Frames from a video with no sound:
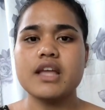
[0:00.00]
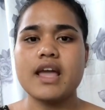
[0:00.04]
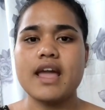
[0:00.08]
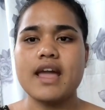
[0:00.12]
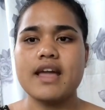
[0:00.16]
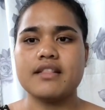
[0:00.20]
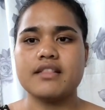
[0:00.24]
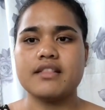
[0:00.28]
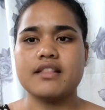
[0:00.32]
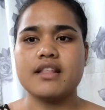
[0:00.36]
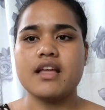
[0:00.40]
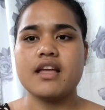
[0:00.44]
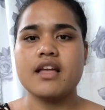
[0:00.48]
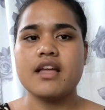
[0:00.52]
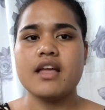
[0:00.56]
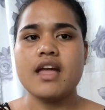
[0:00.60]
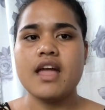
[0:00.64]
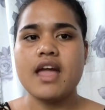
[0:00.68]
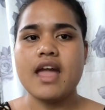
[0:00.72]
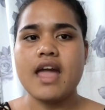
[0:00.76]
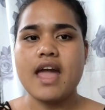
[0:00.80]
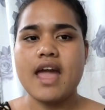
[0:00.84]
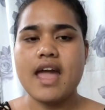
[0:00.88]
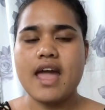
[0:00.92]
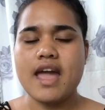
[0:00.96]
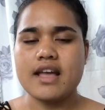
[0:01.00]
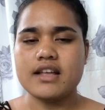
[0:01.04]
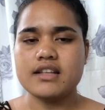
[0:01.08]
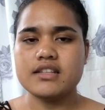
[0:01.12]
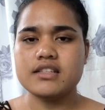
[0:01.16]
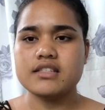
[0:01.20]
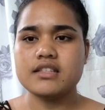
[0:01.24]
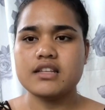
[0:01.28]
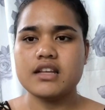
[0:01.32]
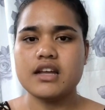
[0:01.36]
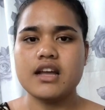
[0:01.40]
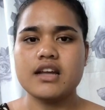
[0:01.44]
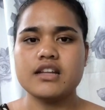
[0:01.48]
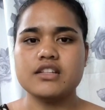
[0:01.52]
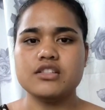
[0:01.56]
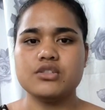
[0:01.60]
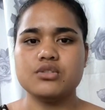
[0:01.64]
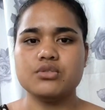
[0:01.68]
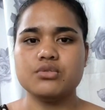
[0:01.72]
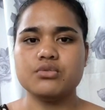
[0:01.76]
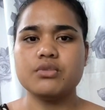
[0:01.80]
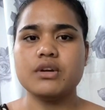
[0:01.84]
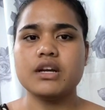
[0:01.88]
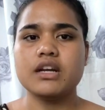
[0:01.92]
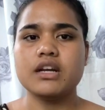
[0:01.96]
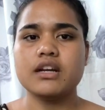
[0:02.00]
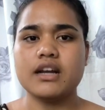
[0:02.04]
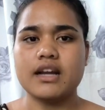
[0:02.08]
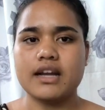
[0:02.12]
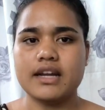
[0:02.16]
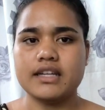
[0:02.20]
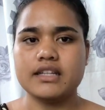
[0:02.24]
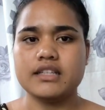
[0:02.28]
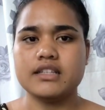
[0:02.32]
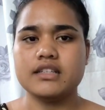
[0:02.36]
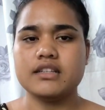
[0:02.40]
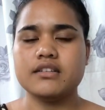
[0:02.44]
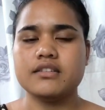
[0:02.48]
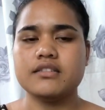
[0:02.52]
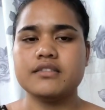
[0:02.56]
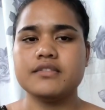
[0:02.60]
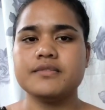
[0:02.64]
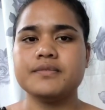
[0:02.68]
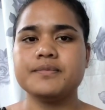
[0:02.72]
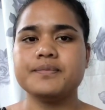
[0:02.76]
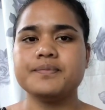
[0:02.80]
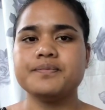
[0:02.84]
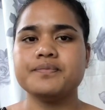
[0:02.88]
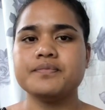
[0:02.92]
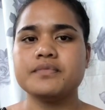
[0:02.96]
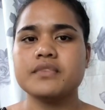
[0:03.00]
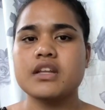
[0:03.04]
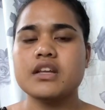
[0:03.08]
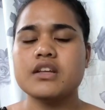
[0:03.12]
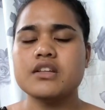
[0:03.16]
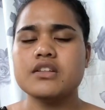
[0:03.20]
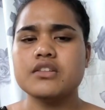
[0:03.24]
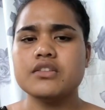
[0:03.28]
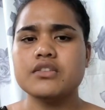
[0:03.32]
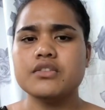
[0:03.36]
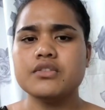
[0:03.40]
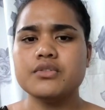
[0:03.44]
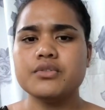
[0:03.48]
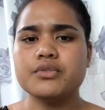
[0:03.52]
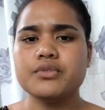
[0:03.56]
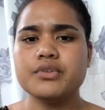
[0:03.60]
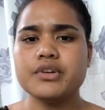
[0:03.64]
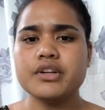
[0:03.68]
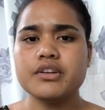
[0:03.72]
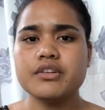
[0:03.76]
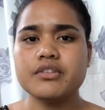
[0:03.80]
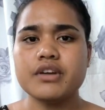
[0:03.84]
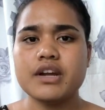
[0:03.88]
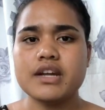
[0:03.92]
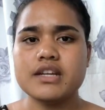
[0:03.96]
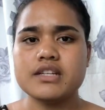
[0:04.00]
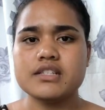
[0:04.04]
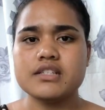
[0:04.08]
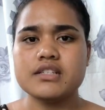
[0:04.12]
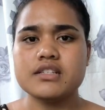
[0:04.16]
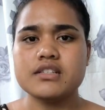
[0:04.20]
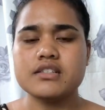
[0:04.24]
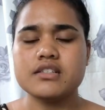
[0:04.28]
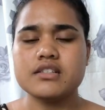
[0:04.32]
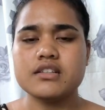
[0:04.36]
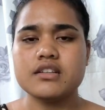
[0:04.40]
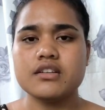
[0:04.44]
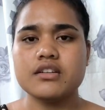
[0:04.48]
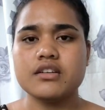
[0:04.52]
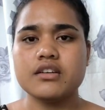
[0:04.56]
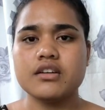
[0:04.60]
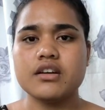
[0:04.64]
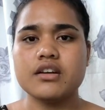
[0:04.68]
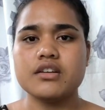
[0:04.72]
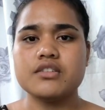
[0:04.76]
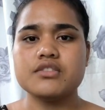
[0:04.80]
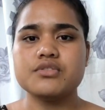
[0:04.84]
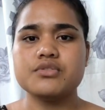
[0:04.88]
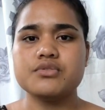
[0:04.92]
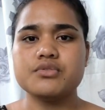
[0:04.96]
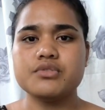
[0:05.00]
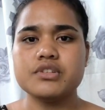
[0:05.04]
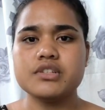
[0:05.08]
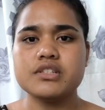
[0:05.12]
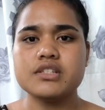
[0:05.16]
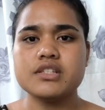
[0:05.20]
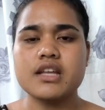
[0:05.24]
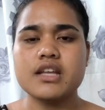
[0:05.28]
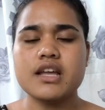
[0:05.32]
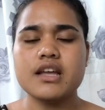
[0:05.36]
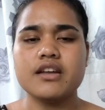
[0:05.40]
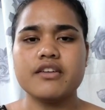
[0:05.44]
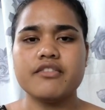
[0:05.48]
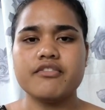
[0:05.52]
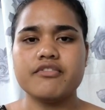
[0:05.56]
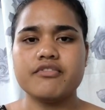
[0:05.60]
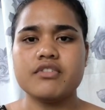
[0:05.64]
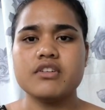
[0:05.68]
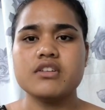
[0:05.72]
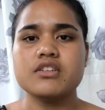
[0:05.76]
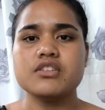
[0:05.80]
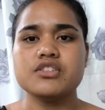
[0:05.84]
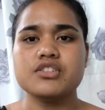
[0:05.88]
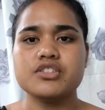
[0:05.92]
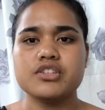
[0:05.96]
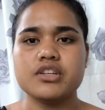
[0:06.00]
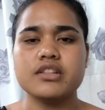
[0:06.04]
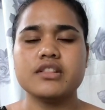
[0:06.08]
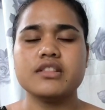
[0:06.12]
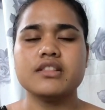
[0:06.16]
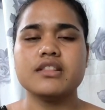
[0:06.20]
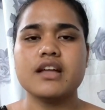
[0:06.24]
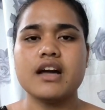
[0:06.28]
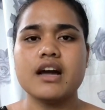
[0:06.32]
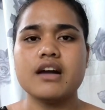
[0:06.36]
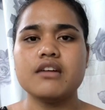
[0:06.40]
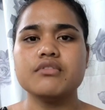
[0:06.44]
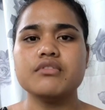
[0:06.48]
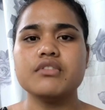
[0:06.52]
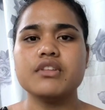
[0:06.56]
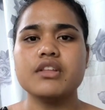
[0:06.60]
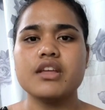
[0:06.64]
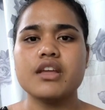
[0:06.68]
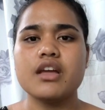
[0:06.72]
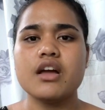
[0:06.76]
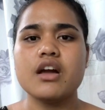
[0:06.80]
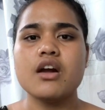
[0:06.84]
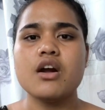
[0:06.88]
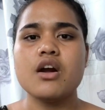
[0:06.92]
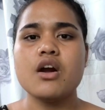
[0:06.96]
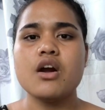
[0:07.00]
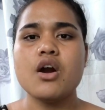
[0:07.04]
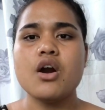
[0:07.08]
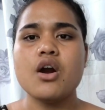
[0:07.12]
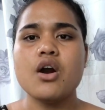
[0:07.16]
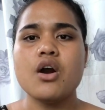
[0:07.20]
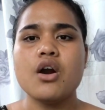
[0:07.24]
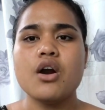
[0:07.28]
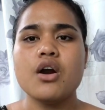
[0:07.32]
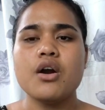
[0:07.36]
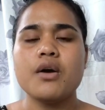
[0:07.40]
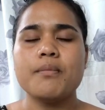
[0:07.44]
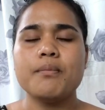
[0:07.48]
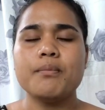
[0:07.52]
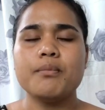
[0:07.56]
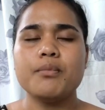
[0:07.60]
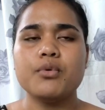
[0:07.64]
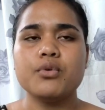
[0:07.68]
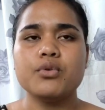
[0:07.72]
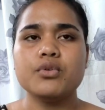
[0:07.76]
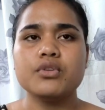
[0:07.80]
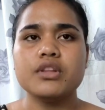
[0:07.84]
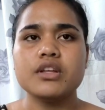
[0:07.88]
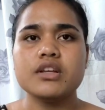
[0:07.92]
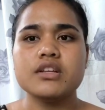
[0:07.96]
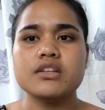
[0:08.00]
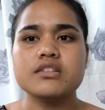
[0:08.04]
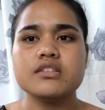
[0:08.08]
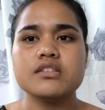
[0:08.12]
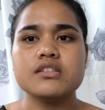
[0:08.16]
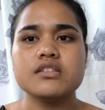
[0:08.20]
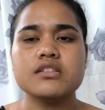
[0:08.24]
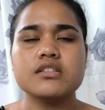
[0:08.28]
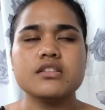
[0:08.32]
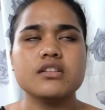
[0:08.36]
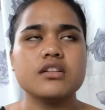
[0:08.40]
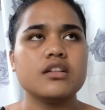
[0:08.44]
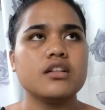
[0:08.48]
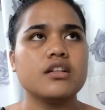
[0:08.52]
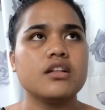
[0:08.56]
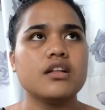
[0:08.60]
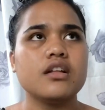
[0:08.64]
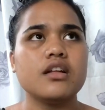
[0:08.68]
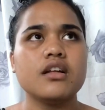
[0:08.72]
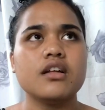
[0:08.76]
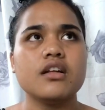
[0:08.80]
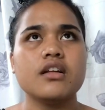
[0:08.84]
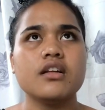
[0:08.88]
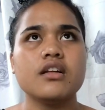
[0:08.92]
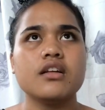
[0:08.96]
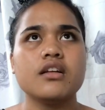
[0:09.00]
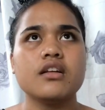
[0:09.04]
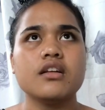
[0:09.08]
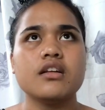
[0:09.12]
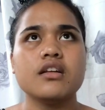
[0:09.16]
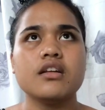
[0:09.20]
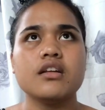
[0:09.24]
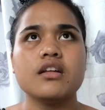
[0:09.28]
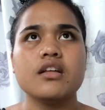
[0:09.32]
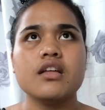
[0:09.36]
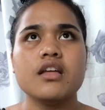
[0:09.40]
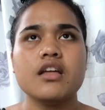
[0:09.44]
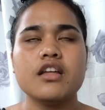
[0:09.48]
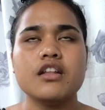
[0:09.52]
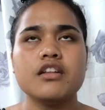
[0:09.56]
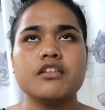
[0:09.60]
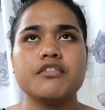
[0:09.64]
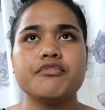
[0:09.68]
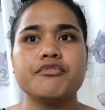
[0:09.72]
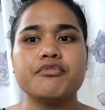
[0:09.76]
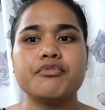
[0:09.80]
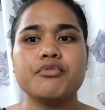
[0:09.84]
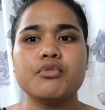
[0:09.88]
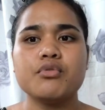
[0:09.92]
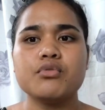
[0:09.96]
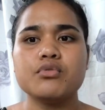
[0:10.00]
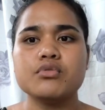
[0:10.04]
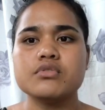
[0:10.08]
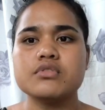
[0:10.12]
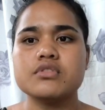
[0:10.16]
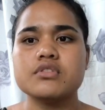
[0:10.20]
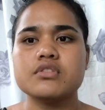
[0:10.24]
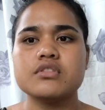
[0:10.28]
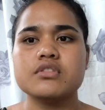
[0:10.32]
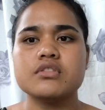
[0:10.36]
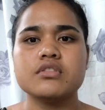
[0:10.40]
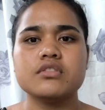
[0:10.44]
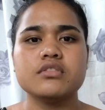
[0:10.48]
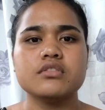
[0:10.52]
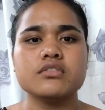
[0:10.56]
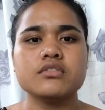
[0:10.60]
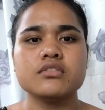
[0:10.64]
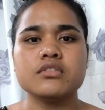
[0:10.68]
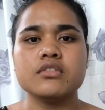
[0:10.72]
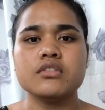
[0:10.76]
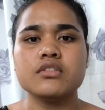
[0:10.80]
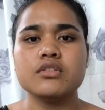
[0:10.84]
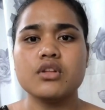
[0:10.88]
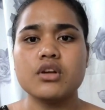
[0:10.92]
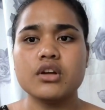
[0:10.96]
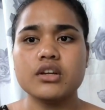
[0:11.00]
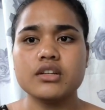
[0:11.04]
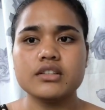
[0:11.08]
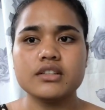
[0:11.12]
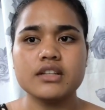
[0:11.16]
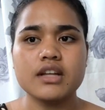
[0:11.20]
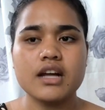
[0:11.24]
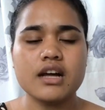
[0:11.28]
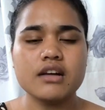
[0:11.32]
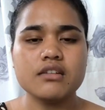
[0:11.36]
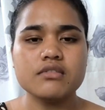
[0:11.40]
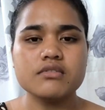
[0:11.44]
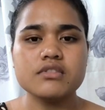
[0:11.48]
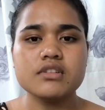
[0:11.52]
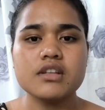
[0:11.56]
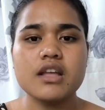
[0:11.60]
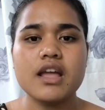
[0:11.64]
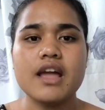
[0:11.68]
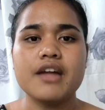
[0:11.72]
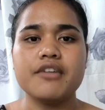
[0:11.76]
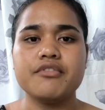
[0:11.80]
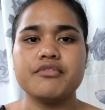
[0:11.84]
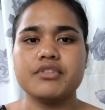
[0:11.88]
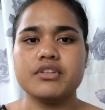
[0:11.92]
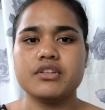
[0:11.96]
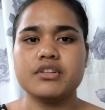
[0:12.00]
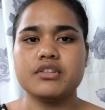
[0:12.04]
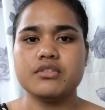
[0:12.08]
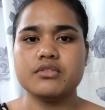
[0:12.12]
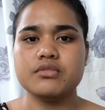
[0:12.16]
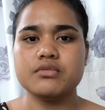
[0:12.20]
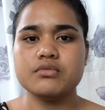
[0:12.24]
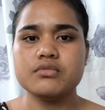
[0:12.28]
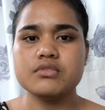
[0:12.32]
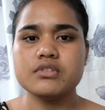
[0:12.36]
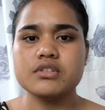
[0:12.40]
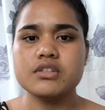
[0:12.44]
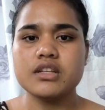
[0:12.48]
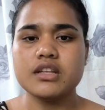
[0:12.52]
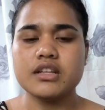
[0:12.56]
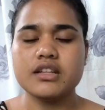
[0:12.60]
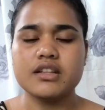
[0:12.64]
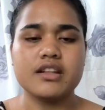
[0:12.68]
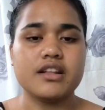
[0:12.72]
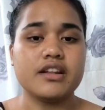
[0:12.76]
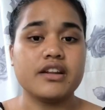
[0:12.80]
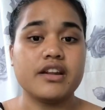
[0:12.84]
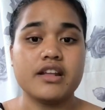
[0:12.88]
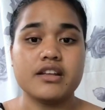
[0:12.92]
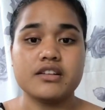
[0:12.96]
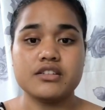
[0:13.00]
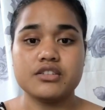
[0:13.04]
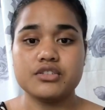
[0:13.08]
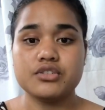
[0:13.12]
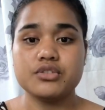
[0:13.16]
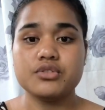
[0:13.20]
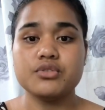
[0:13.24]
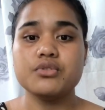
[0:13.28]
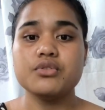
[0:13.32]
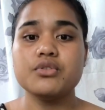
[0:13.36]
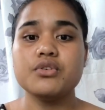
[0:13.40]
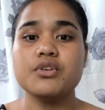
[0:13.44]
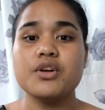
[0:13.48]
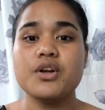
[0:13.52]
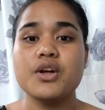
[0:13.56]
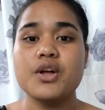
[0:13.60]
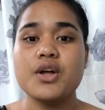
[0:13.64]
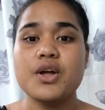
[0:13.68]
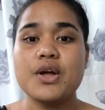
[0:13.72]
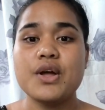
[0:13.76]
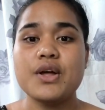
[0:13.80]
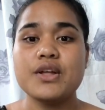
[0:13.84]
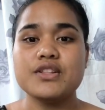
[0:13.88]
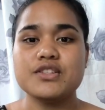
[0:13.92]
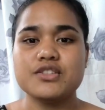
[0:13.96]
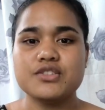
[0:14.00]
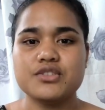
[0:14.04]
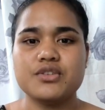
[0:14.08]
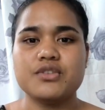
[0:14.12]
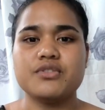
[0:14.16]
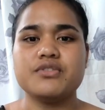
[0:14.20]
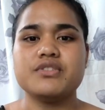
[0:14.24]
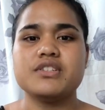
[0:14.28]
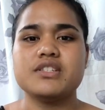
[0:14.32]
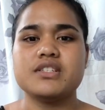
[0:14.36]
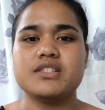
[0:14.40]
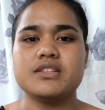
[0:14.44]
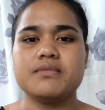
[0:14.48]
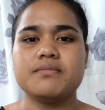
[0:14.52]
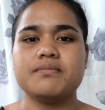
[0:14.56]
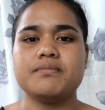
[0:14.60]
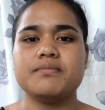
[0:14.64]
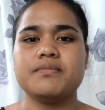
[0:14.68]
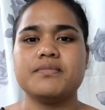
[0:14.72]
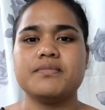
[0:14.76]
and as a tour guide. During crisis, countries have shut down their borders, enforced lockdowns, and reduced international tourism.